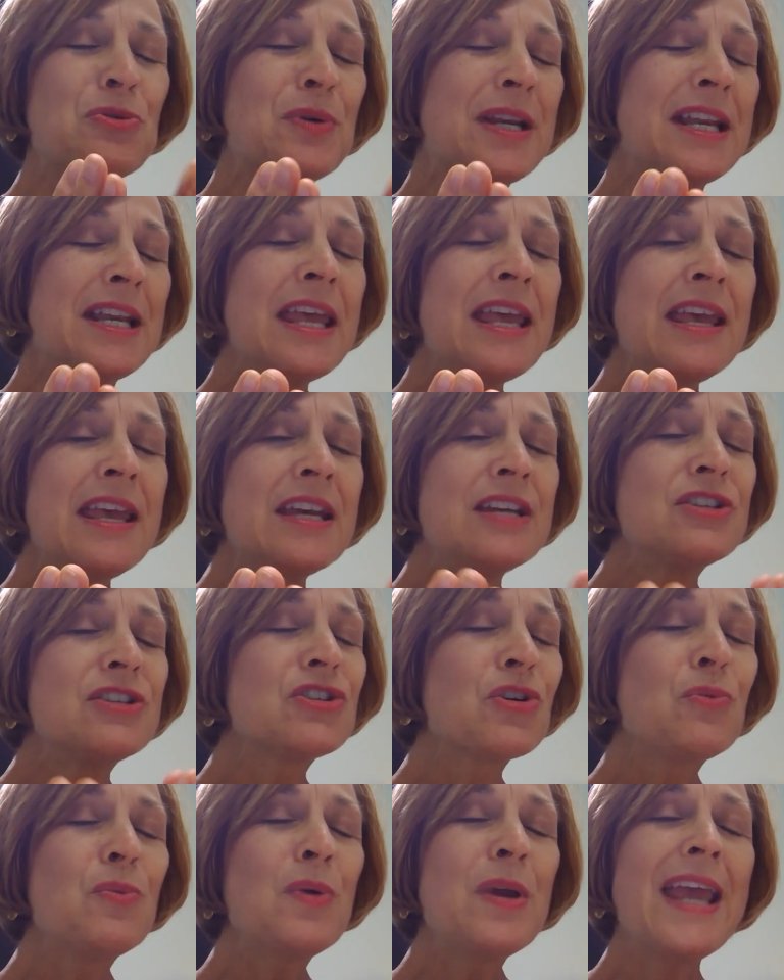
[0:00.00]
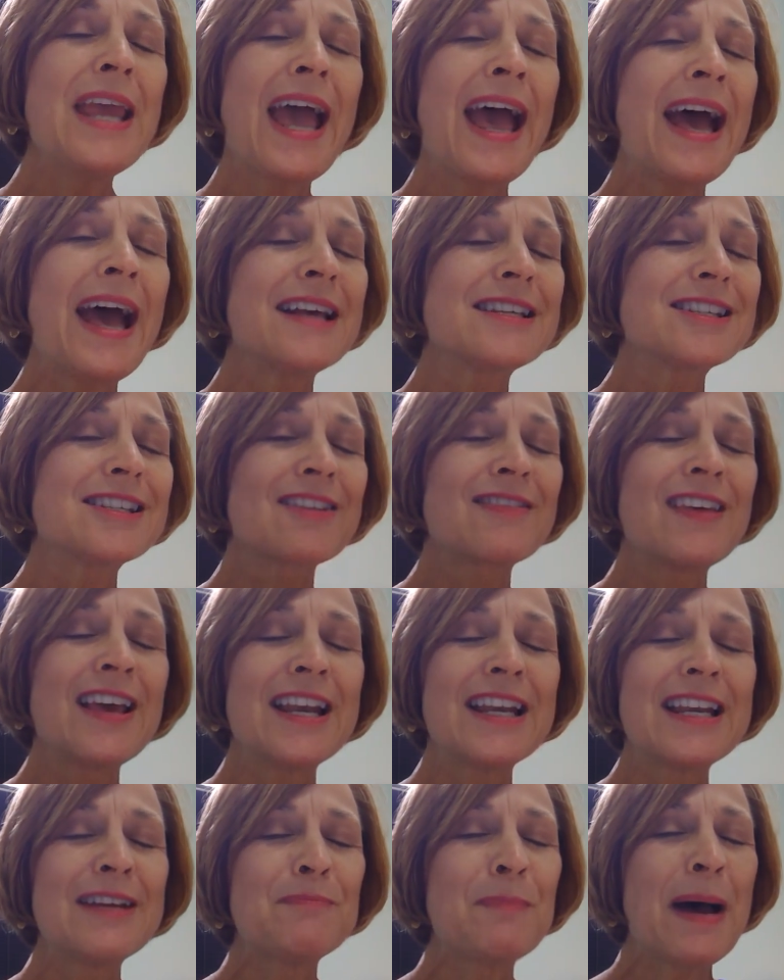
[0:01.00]
And so we ask
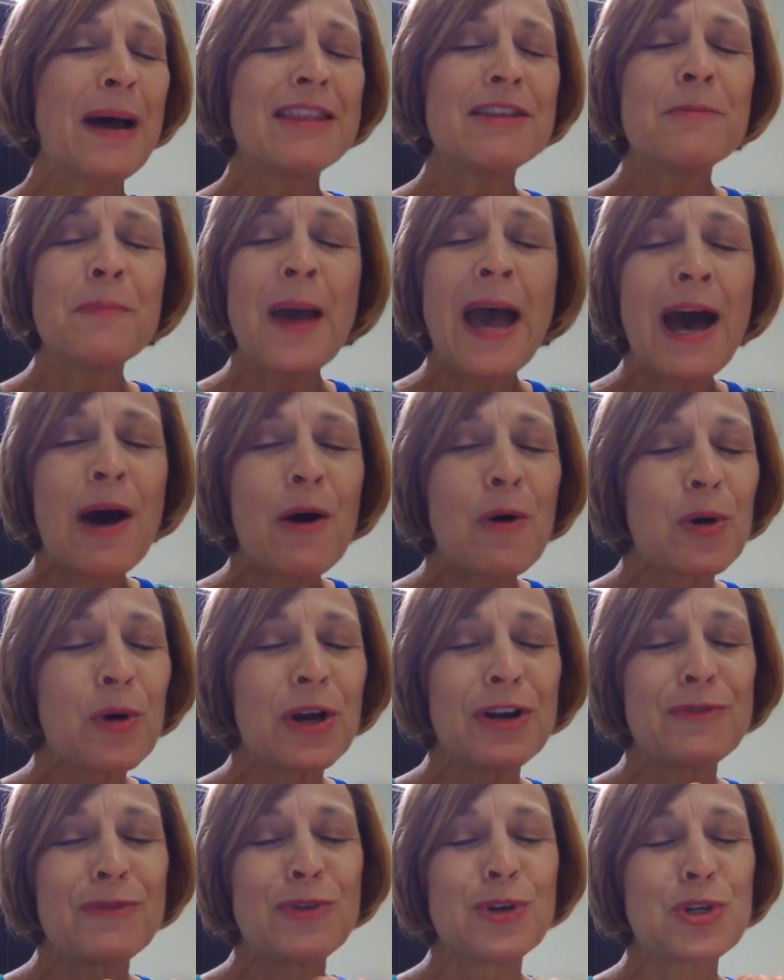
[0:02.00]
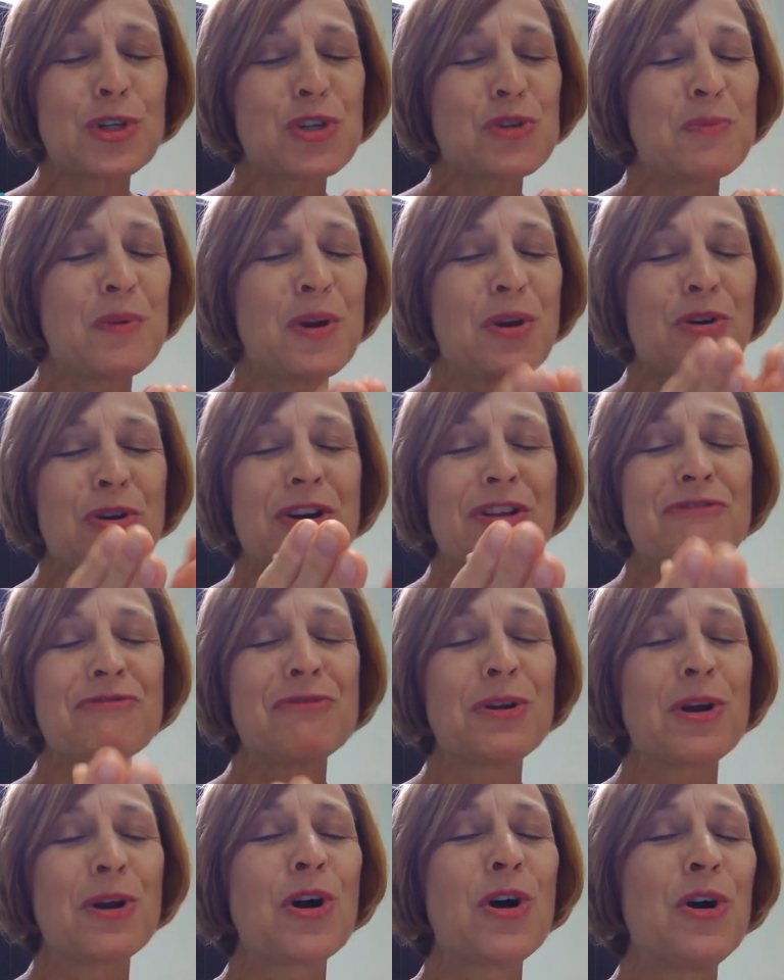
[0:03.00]
that it, by the power of your Spirit, if we
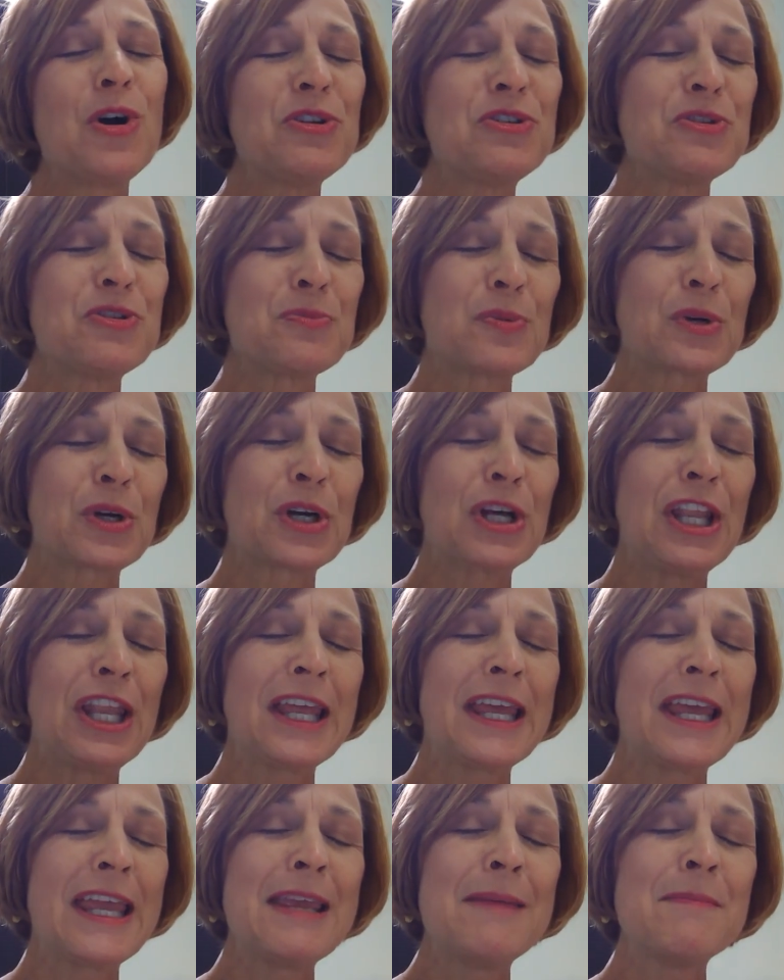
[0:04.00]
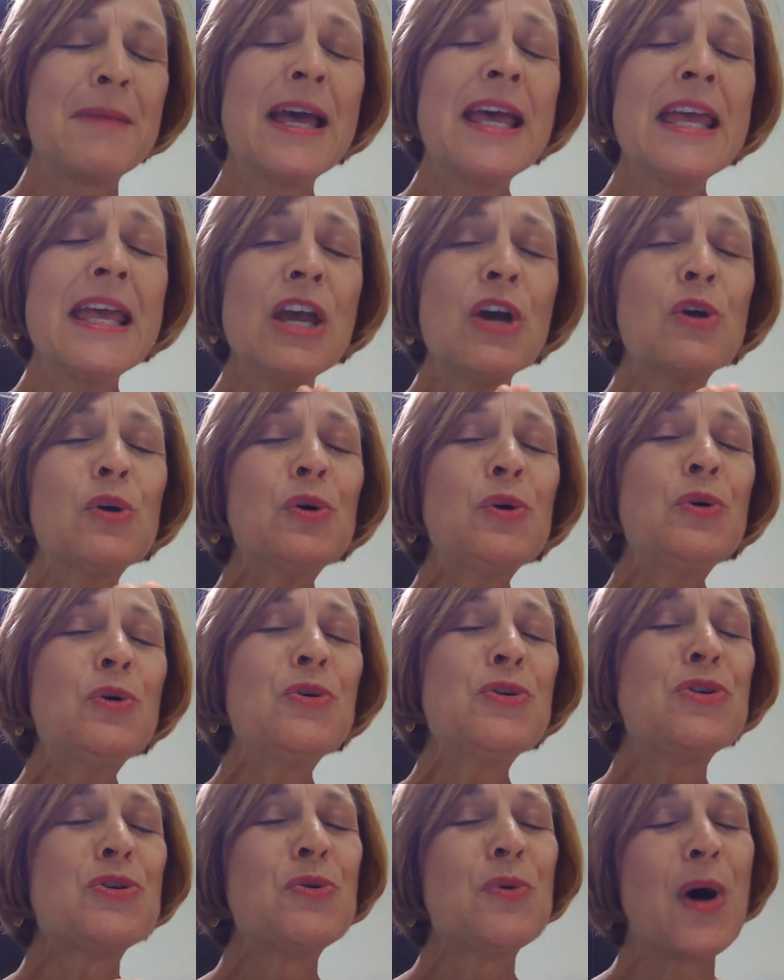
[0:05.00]
are called to proclaim who
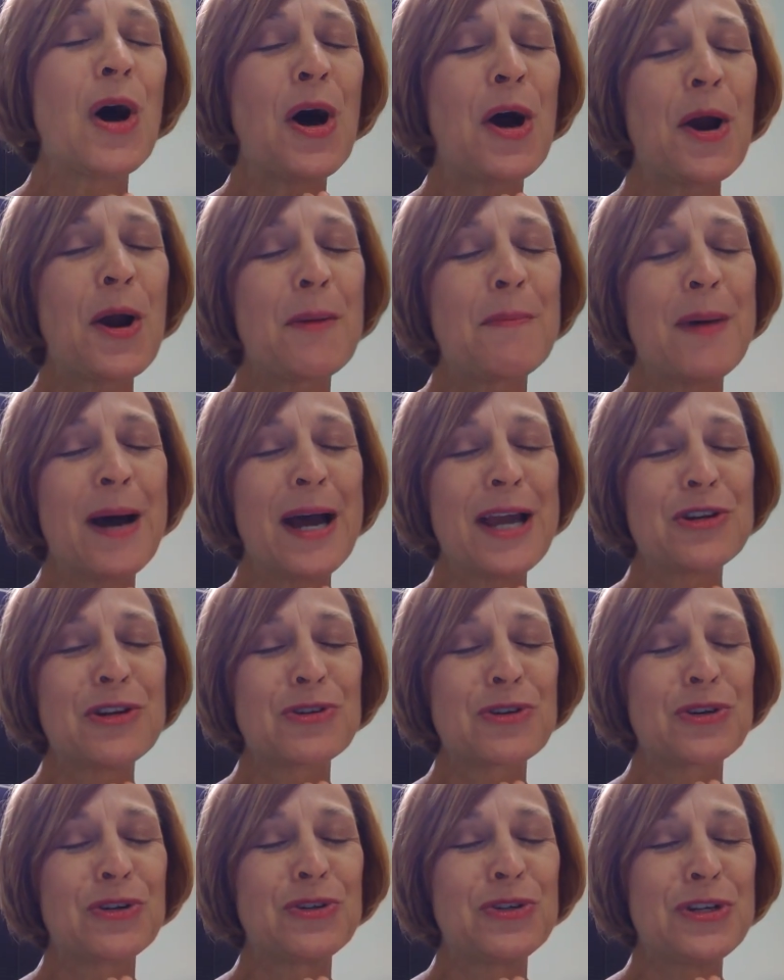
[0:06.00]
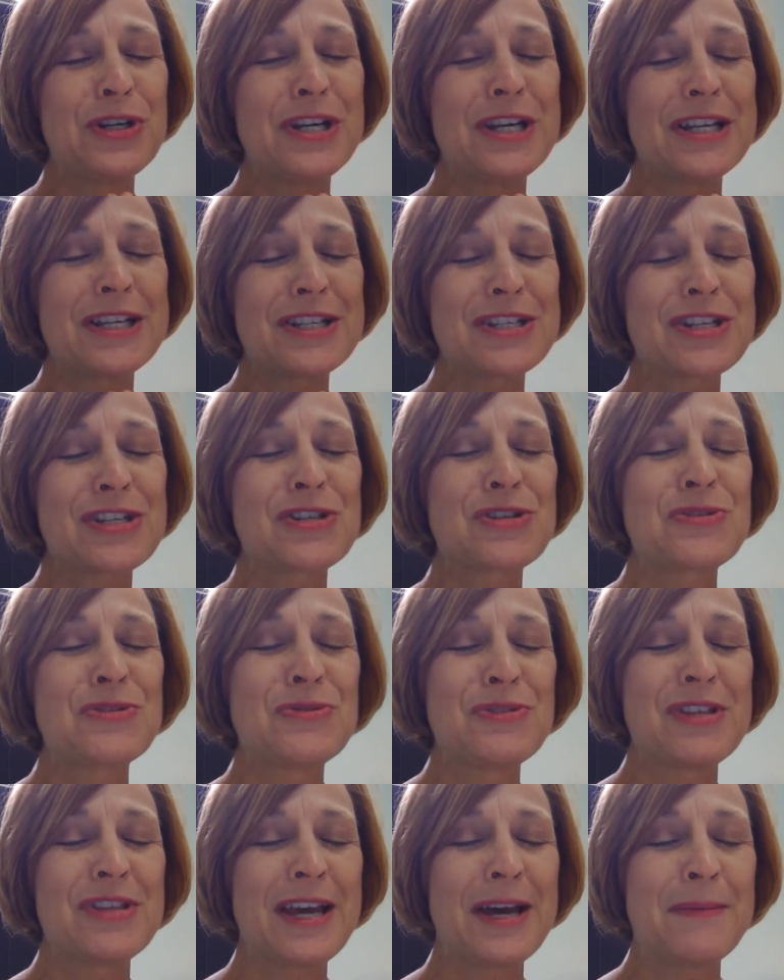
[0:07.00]
you are by your goodness to
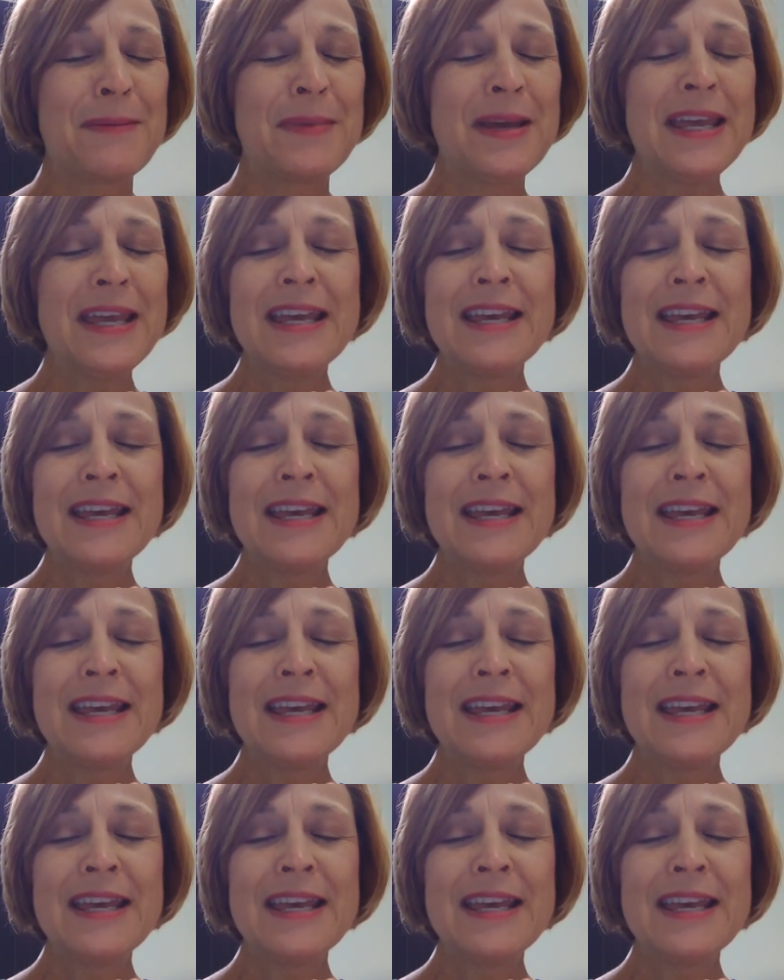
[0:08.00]
them,